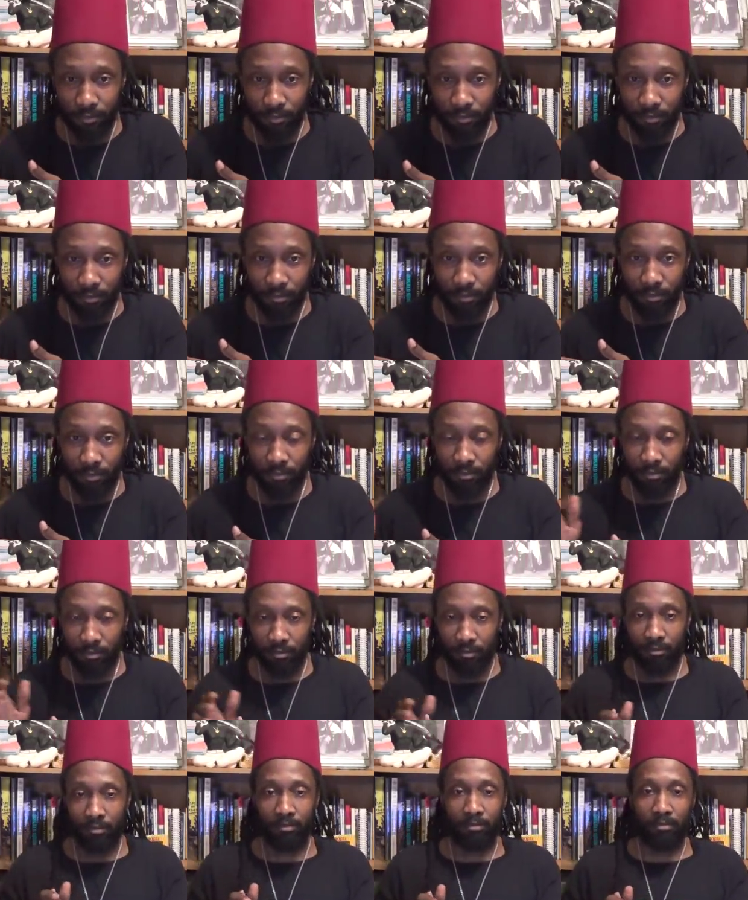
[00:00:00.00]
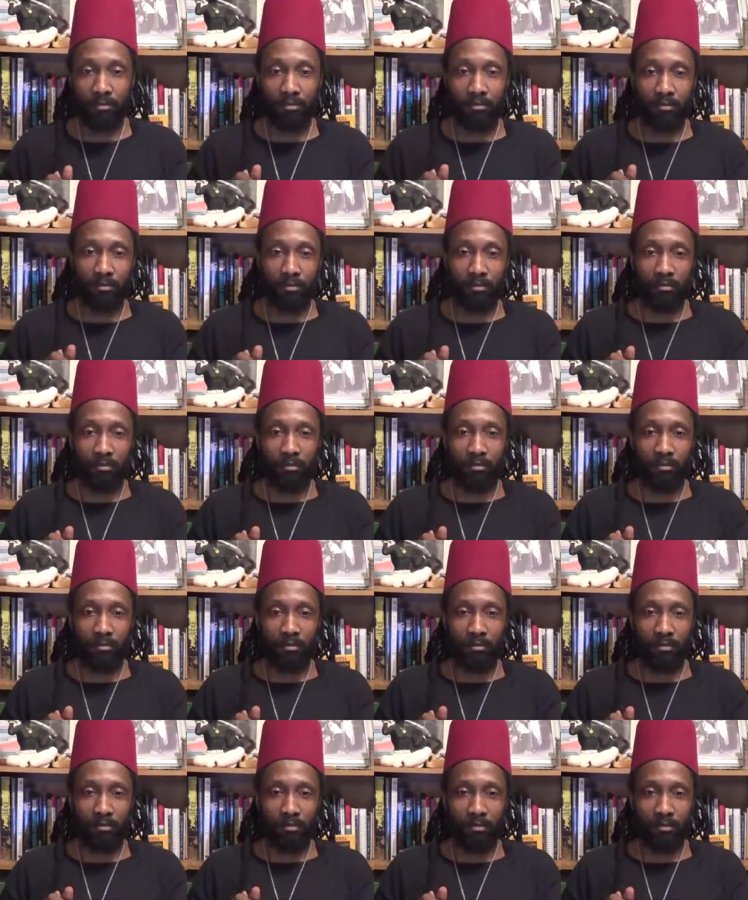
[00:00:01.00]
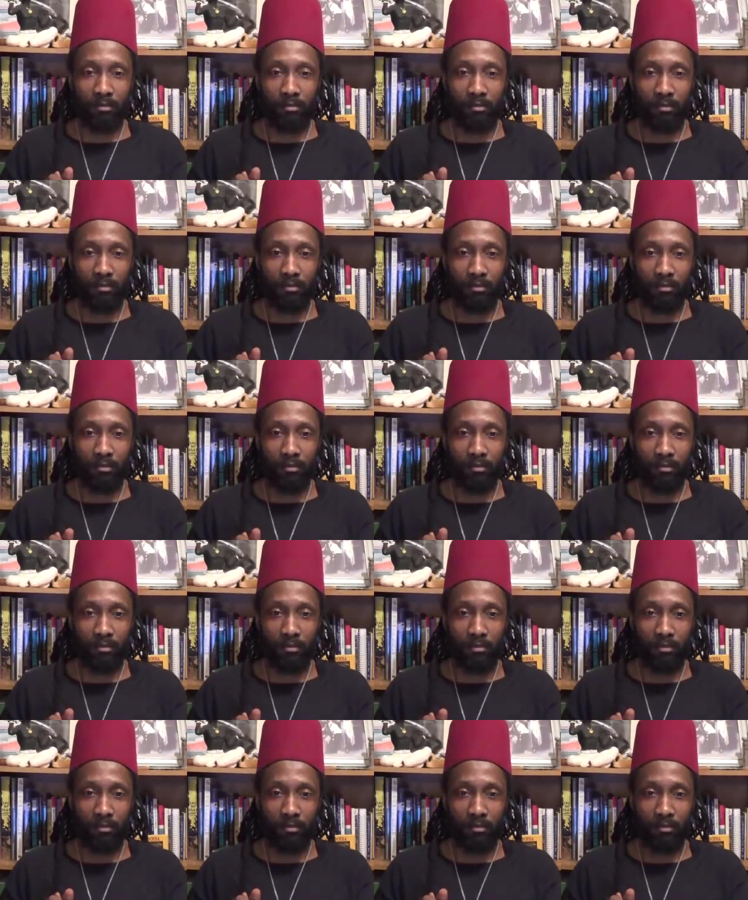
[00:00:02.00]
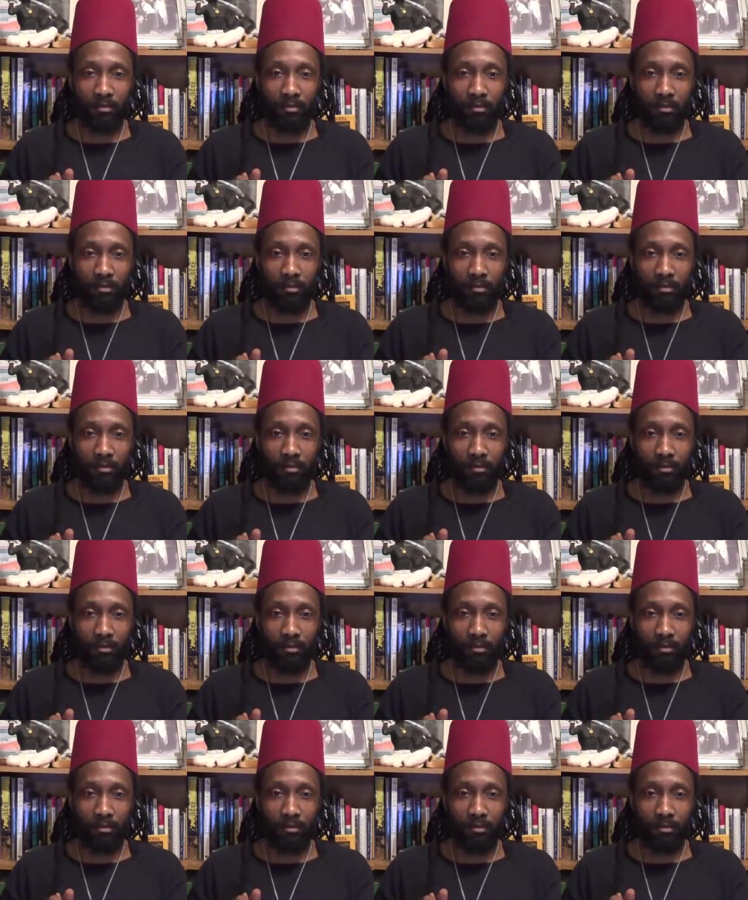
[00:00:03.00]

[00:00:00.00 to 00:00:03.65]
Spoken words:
Nobody speaks.